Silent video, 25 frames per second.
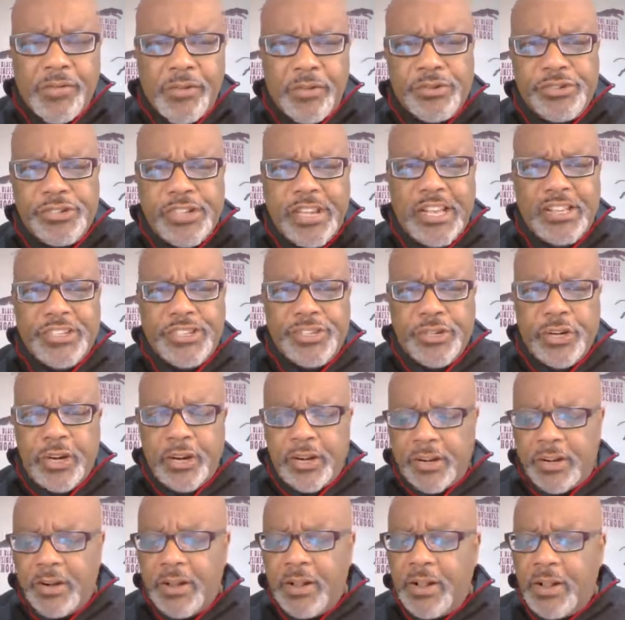first got
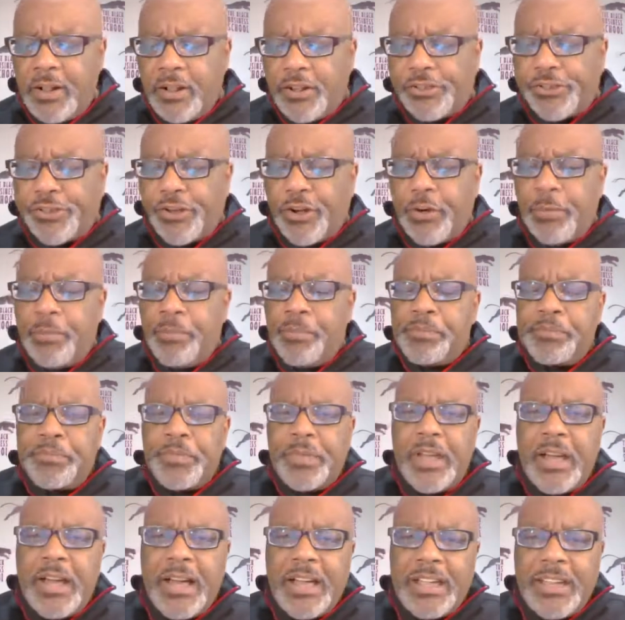started? So
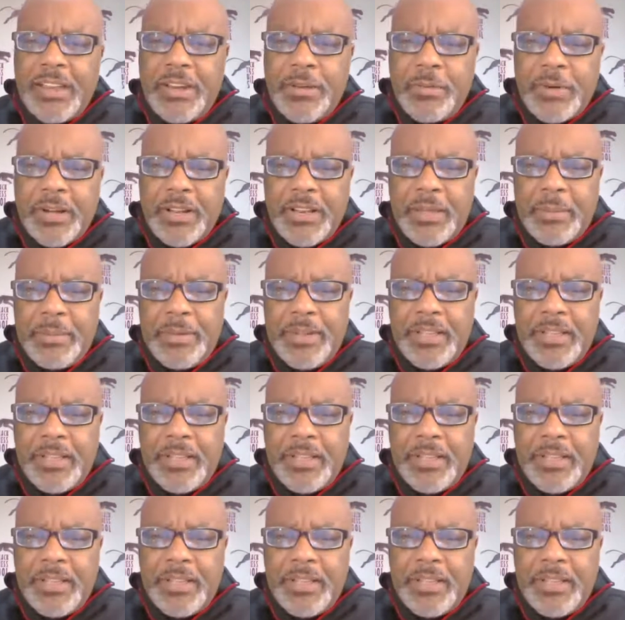anyway, let